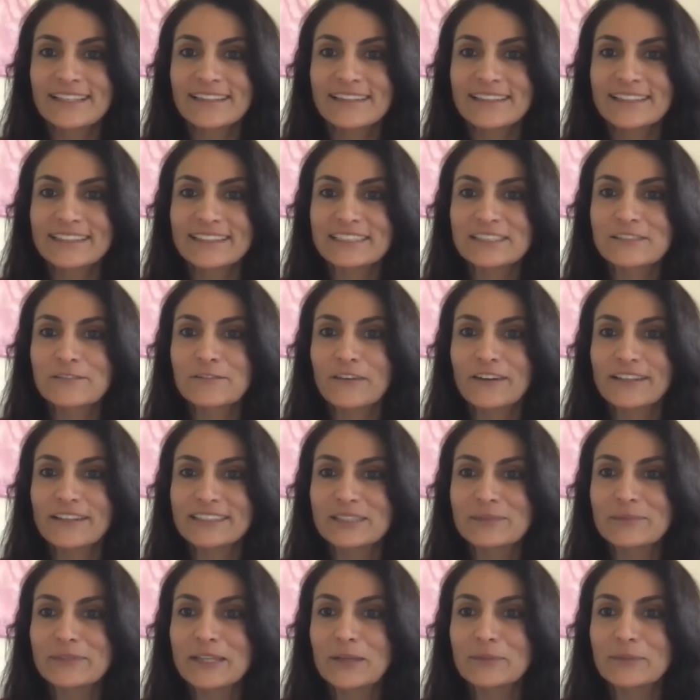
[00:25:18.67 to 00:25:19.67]
I think it's
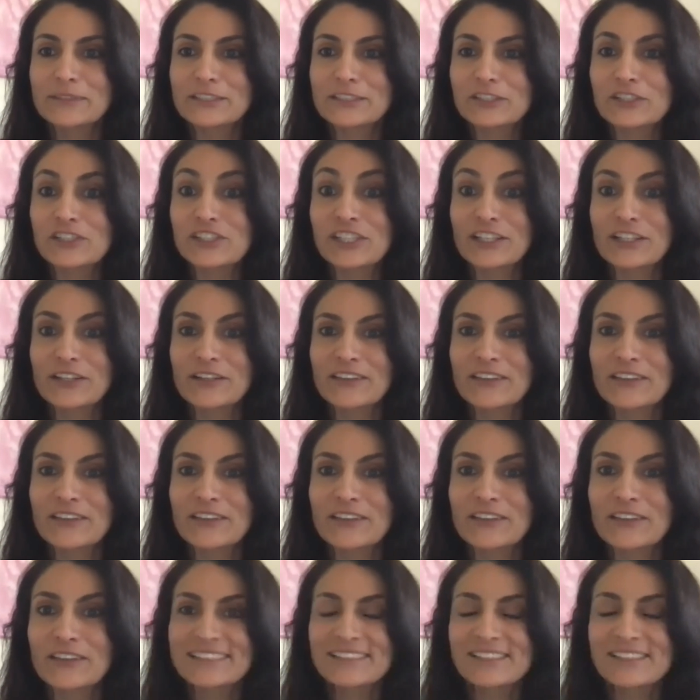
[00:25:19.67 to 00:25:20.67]
fun to be able to share
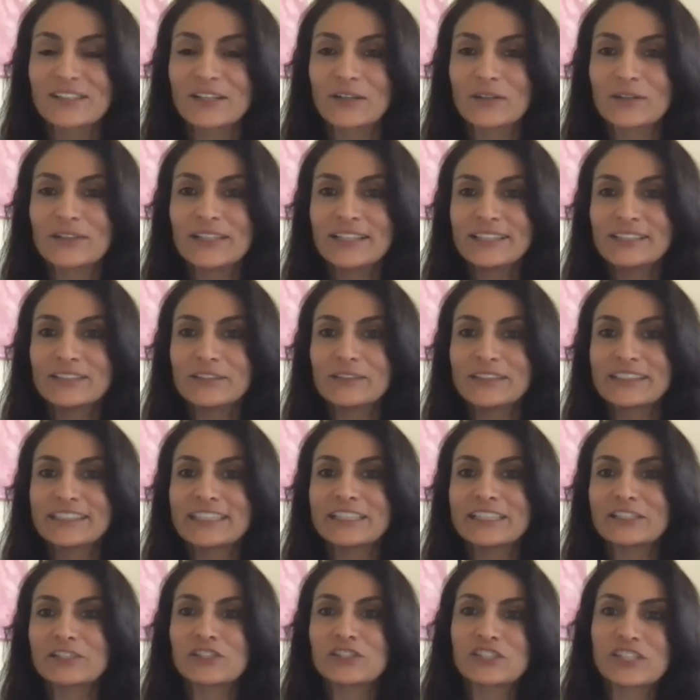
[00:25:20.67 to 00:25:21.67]
things. So you can
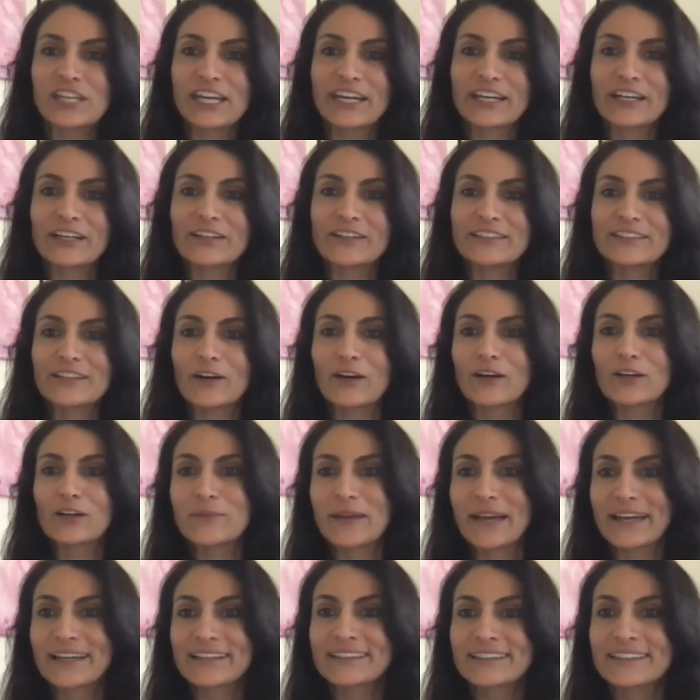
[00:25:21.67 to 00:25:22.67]
hit share and
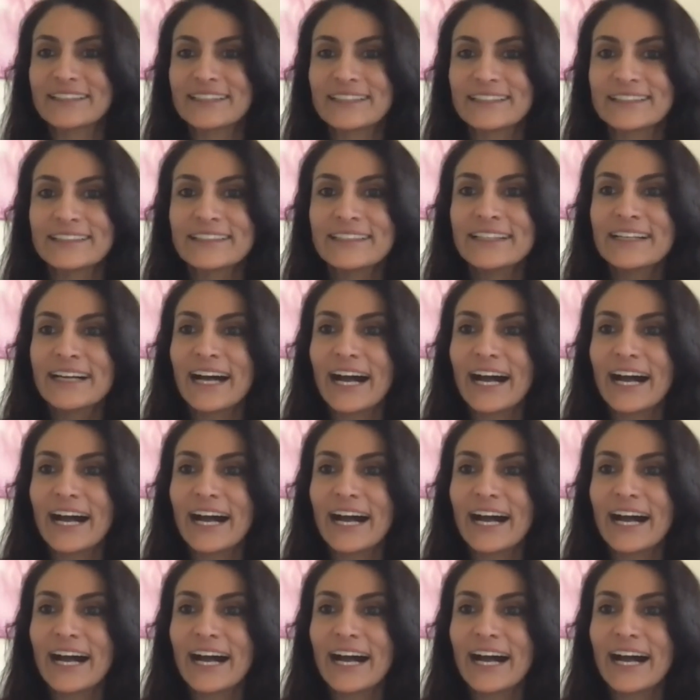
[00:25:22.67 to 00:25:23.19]
automatically,